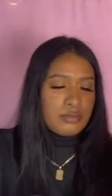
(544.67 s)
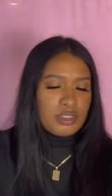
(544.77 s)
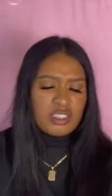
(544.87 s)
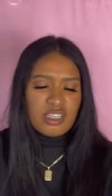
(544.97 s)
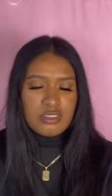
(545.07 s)

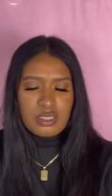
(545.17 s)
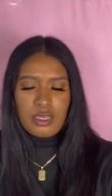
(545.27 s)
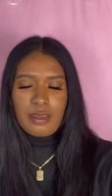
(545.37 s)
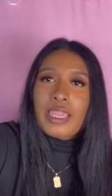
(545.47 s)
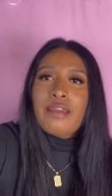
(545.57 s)
is how you say
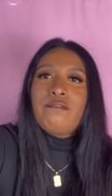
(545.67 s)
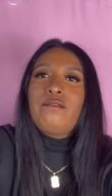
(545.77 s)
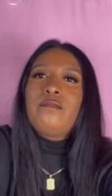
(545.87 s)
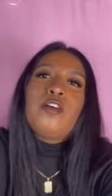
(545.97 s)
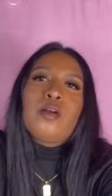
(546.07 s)
it. And
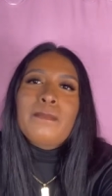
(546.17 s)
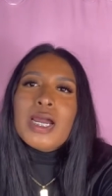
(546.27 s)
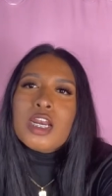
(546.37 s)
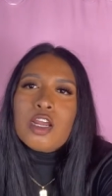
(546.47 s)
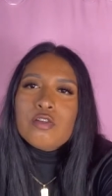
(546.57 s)
for my
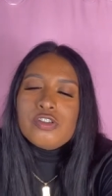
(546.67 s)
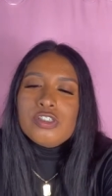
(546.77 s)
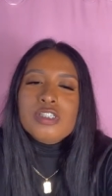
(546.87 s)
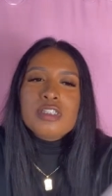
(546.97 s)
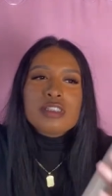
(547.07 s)

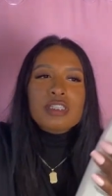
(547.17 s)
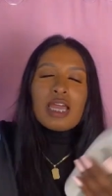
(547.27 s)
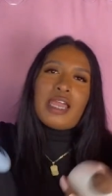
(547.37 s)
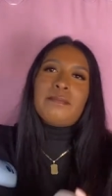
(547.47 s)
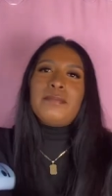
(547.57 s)
lotions,
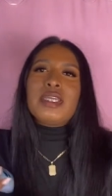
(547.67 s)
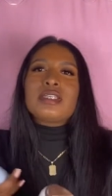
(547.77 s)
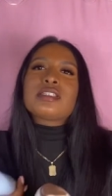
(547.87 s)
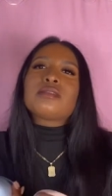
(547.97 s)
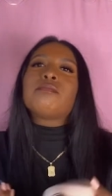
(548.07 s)
I
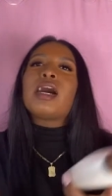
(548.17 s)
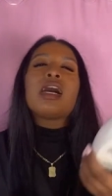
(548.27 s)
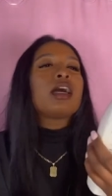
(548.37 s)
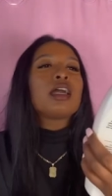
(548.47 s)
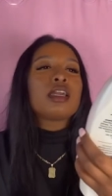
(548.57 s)
mix
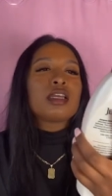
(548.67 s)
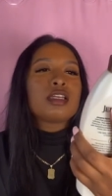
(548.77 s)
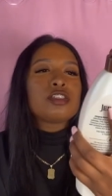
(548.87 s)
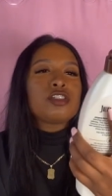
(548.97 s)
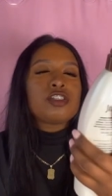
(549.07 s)
my
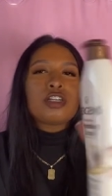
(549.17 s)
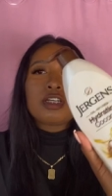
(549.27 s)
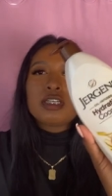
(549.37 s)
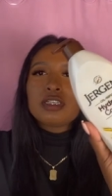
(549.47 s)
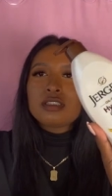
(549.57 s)

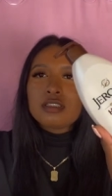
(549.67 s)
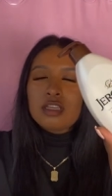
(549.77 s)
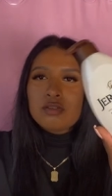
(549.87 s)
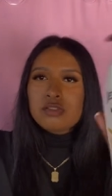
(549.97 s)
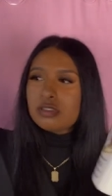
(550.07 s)
Jergens
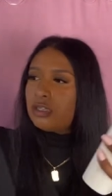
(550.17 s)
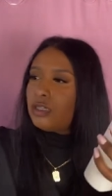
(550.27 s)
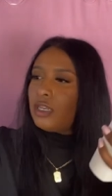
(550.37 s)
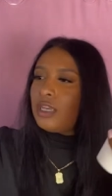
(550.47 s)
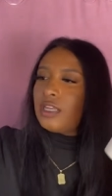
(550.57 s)

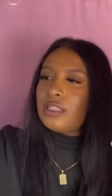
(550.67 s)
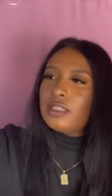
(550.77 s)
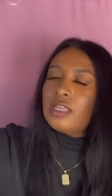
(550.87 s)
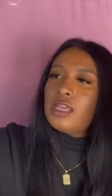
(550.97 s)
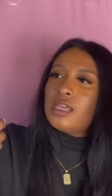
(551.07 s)
lotion and
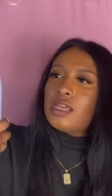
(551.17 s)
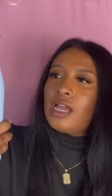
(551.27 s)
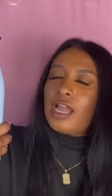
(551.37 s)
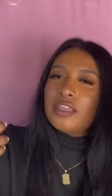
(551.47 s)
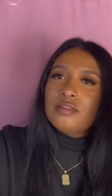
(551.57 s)

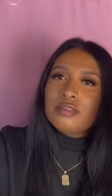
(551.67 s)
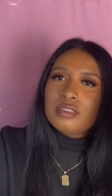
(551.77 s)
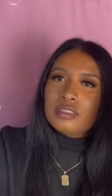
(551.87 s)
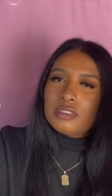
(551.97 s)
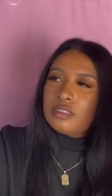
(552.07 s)
I use
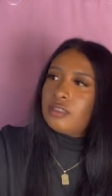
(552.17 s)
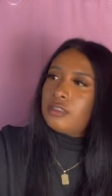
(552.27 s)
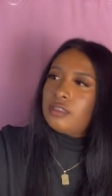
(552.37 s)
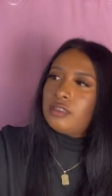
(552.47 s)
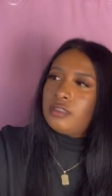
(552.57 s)

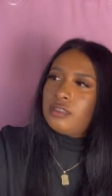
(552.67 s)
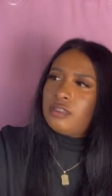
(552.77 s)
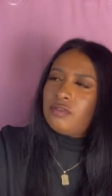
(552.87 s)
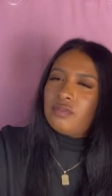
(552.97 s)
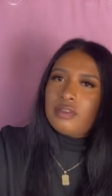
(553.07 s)

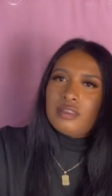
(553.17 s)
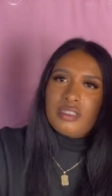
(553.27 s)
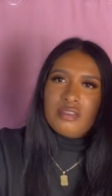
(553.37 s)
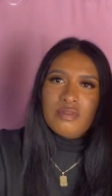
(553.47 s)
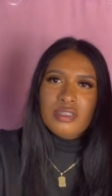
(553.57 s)

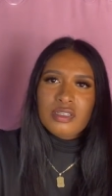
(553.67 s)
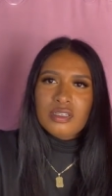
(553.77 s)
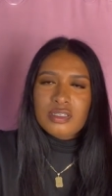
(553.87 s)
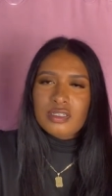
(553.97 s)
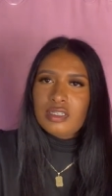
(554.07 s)
Nivea
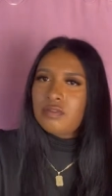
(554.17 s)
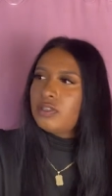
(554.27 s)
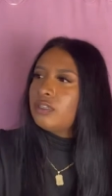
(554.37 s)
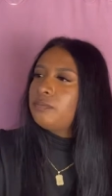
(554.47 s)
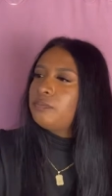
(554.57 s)

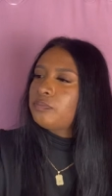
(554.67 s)
Nivea.